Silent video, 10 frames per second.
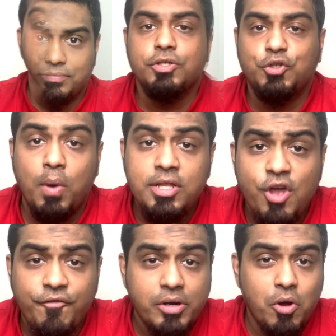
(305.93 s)
So once
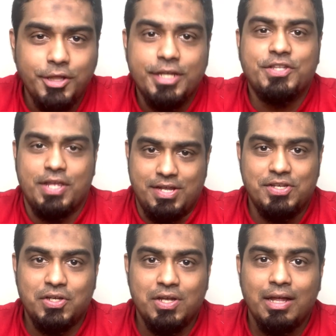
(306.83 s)
you have done all these
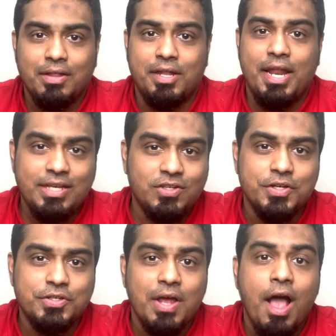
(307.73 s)
things, the next
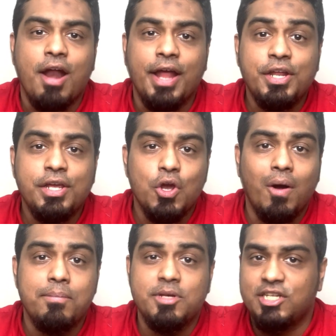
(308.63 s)
is writing
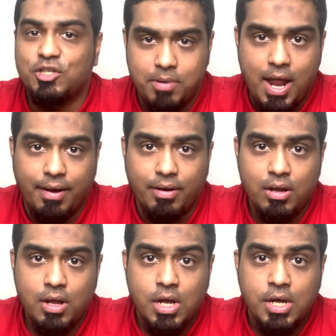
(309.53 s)
your business plan.
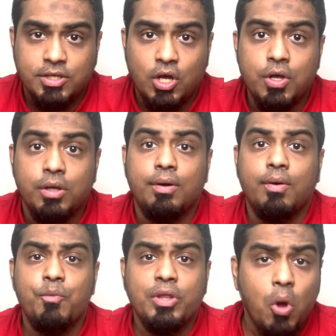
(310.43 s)

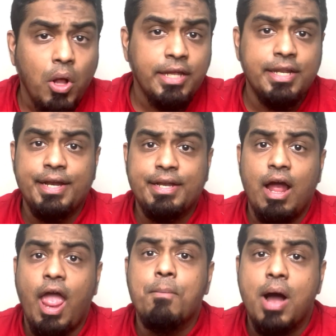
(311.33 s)
So with all the
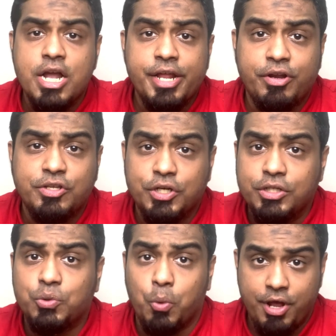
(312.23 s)
data and market
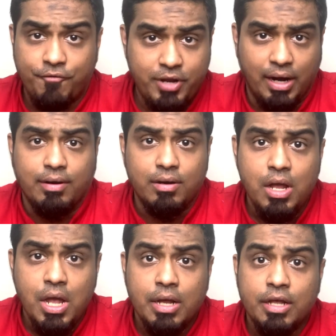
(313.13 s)
research what you have done,
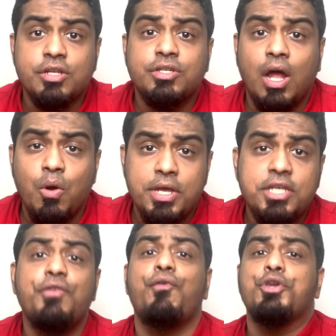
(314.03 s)
it is now
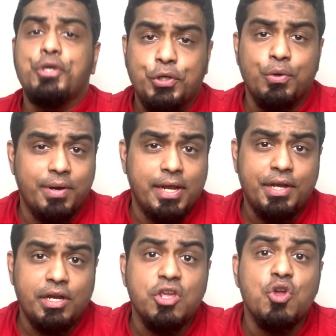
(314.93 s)
easy for you to
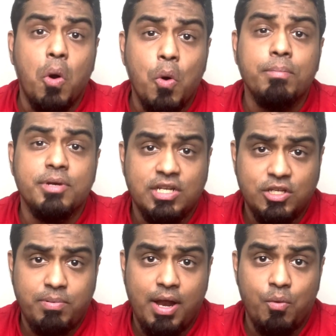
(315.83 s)
create your own
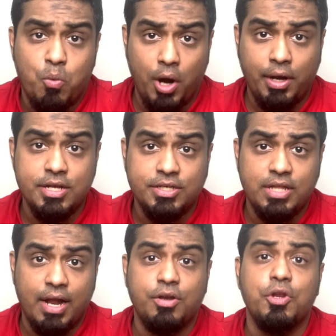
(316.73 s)
business plan. What is
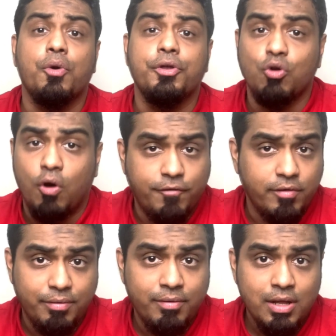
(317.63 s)
that you're going to offer?
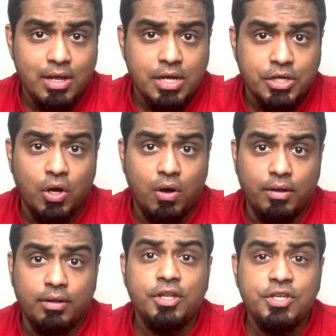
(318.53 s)

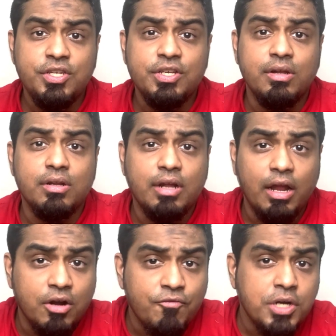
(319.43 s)
So this is
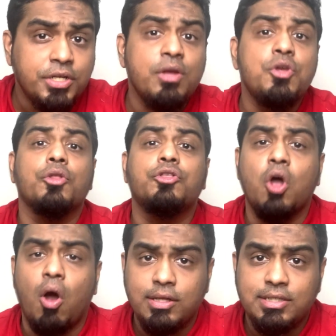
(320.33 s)
converting your
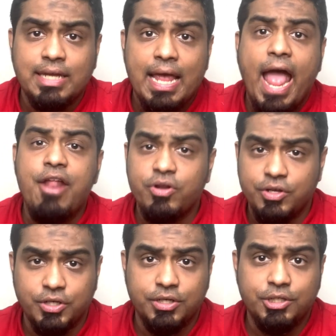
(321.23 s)
thoughts and
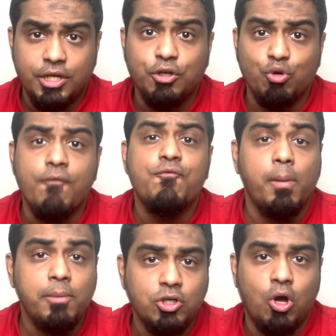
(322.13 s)
research into a
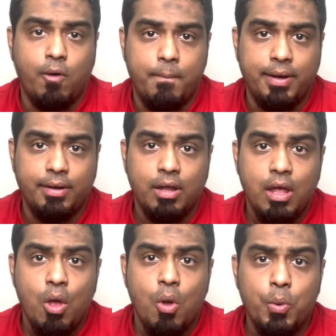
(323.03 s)
formal document,
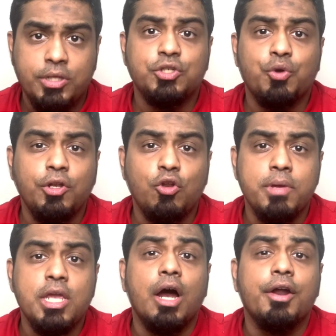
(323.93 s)
which is going to
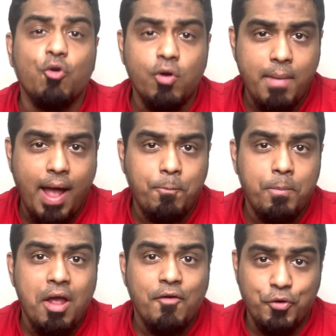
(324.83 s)
be a roadmap
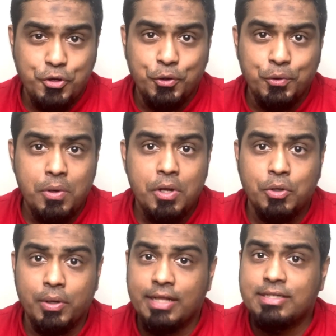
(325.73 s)
for you
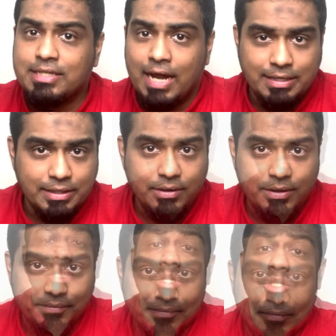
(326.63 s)
to get started.
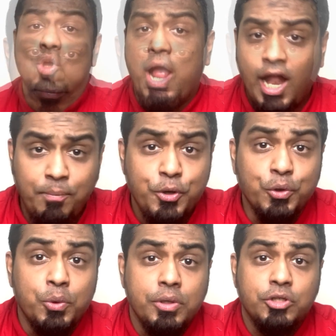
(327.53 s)
To help
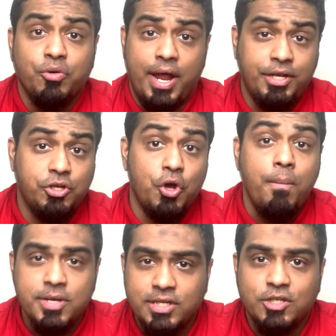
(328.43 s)
you to write your
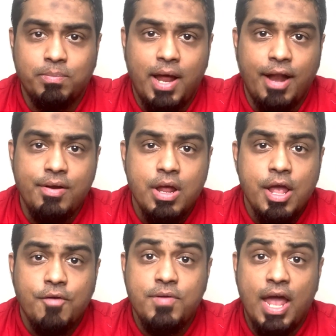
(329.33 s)
business plan,
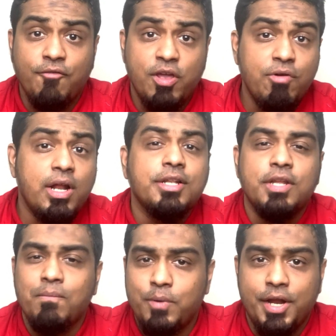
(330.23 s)
we have given a
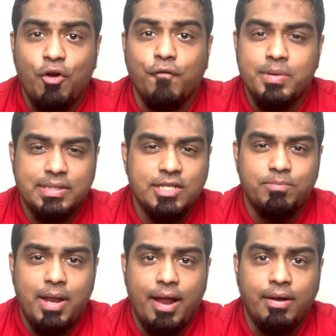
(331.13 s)
template of business
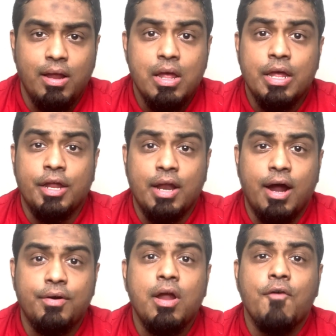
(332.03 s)
plan in
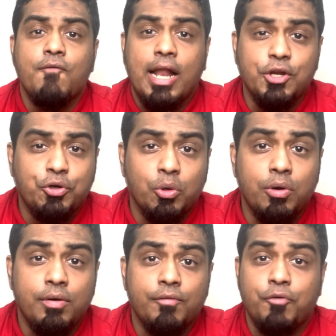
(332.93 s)
our value
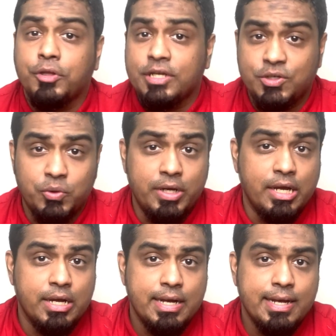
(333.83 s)
tool for this week.
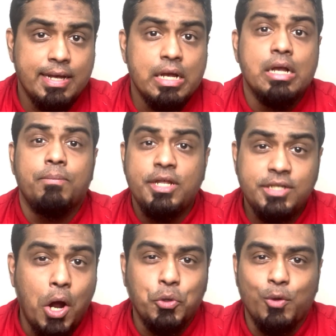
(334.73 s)
Please
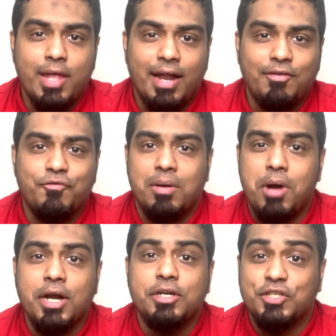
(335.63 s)
download that from
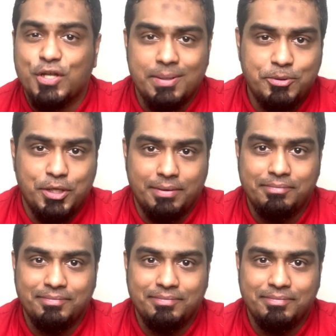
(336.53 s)
our description.